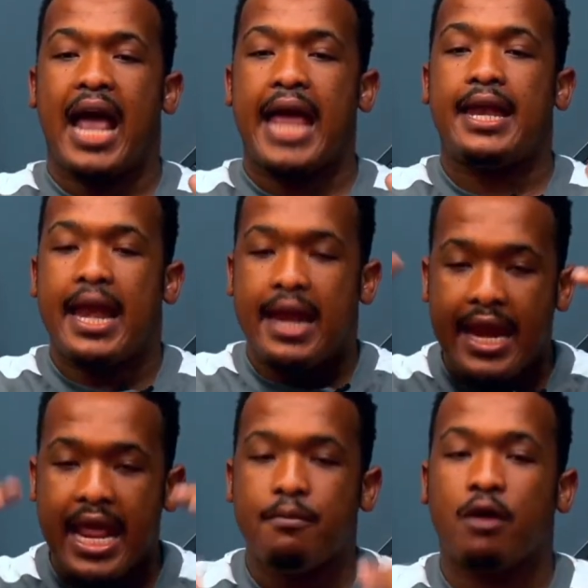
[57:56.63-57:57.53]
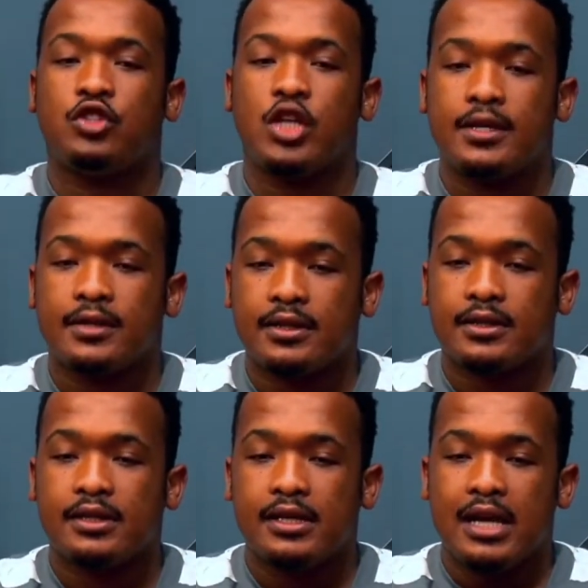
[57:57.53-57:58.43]
In the name of Jesus,
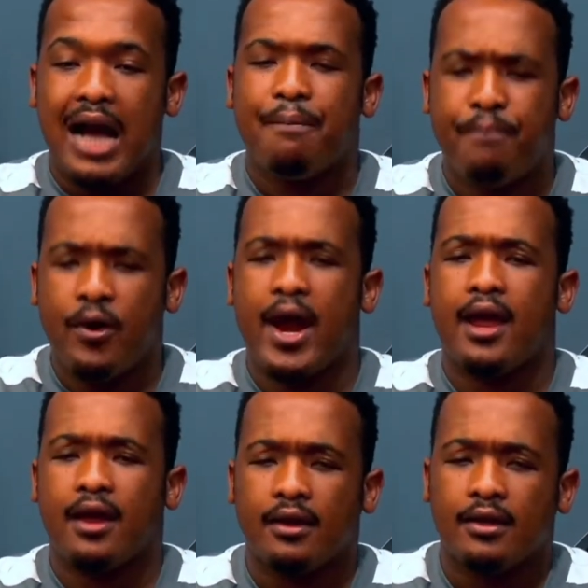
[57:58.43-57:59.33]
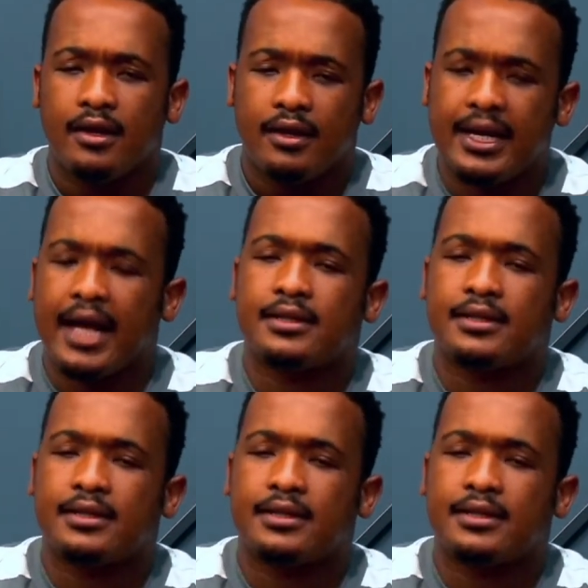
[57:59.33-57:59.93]
I pray that